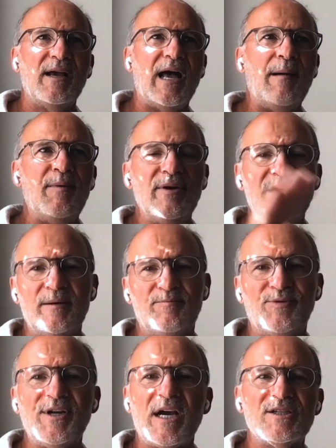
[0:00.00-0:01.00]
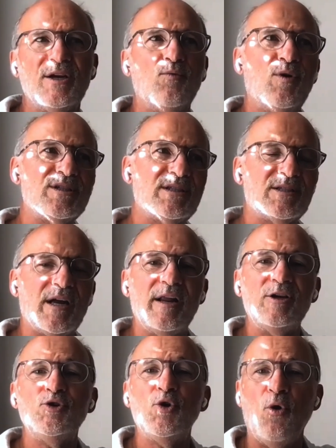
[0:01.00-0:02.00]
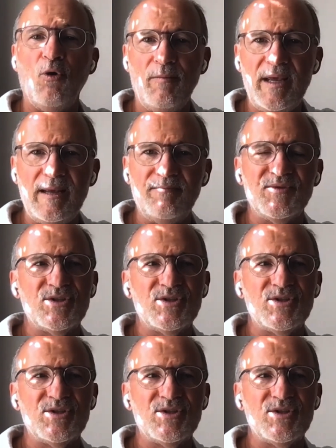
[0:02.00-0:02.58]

American production was starting to call me.